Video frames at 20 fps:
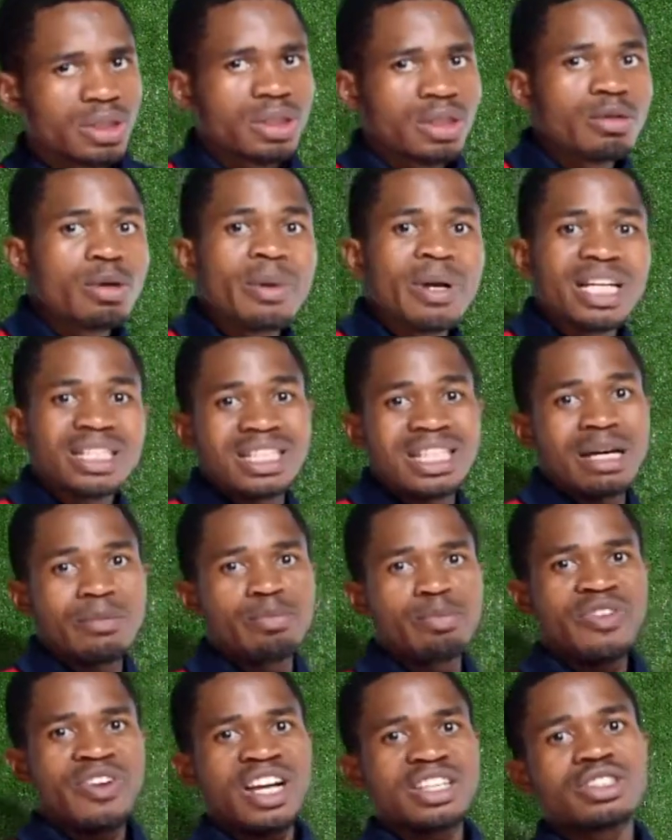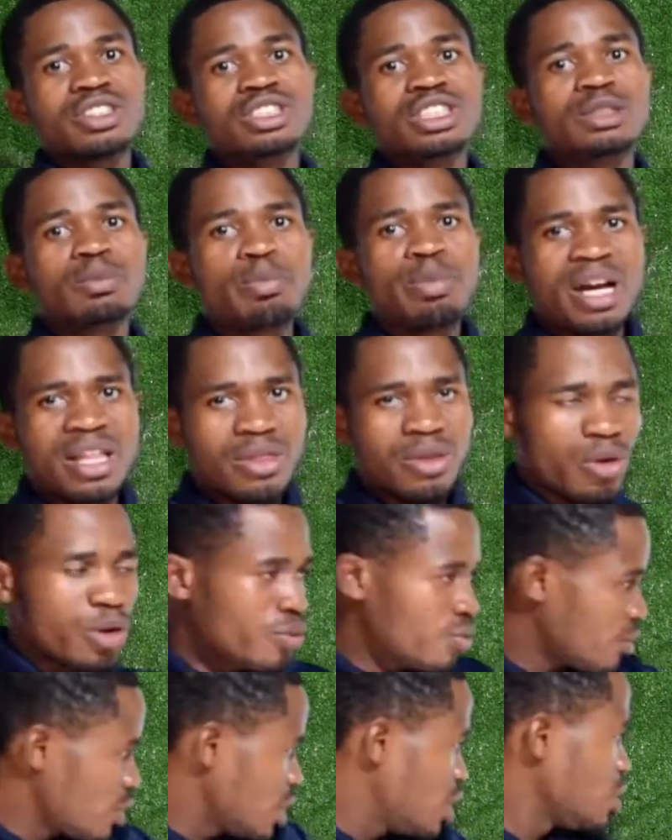Remember I said that fraction is part of
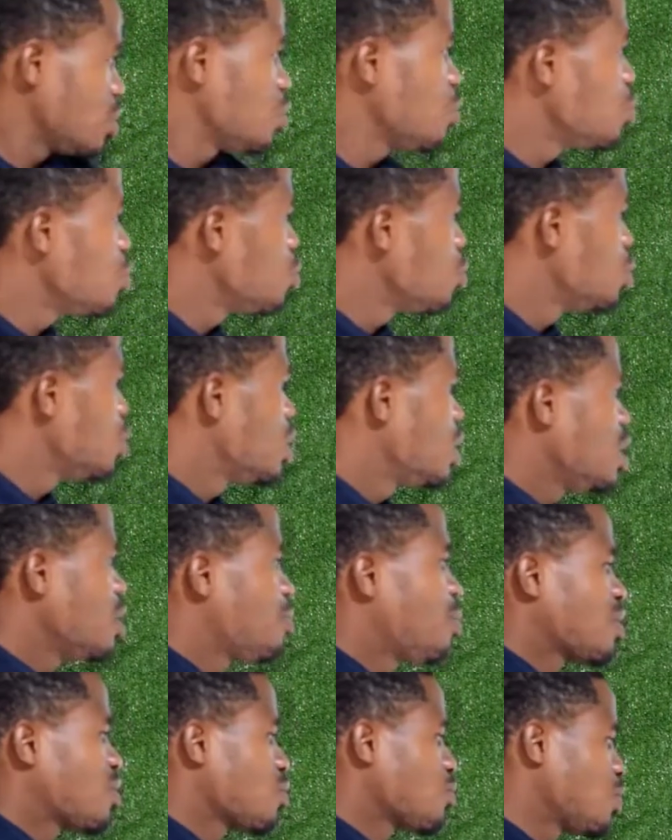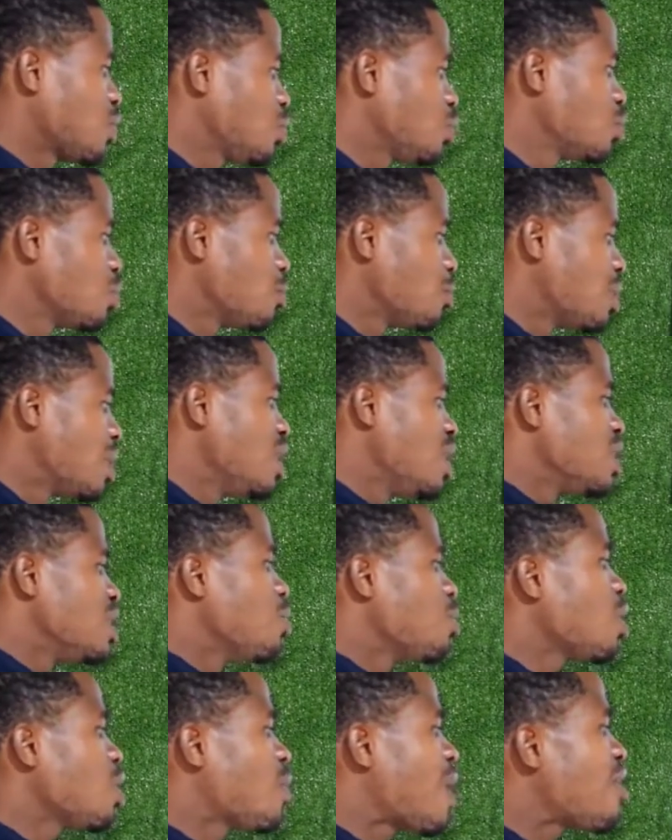a whole number. Then
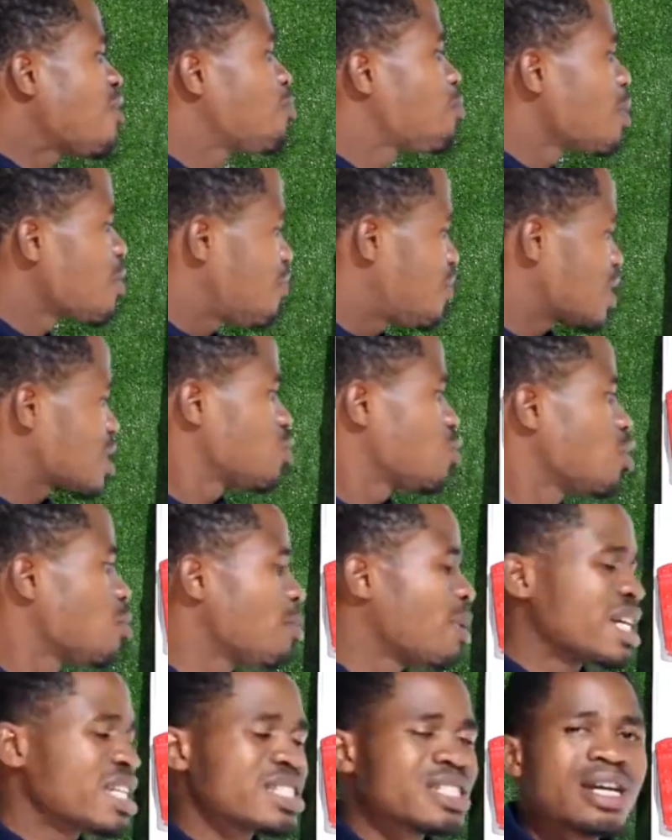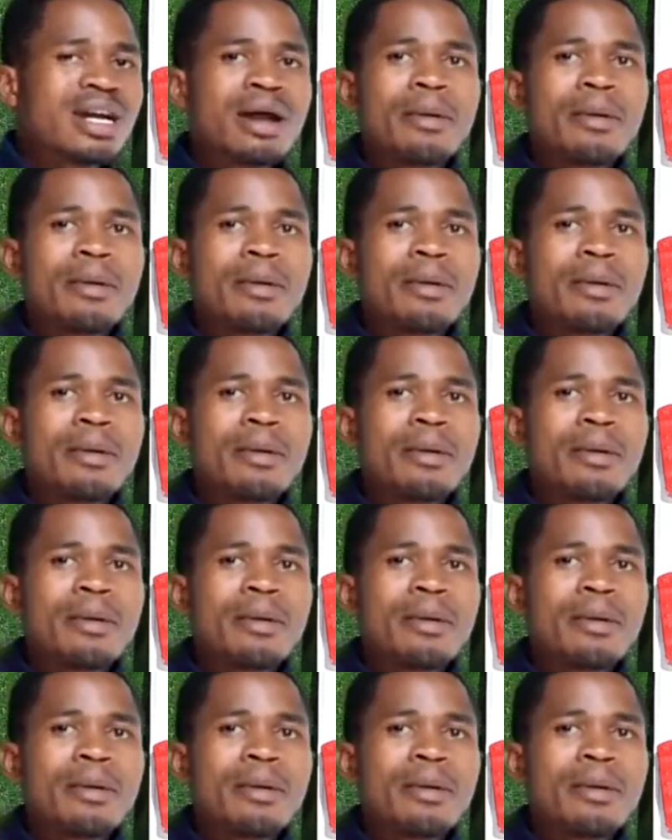we'll have perfect numbers.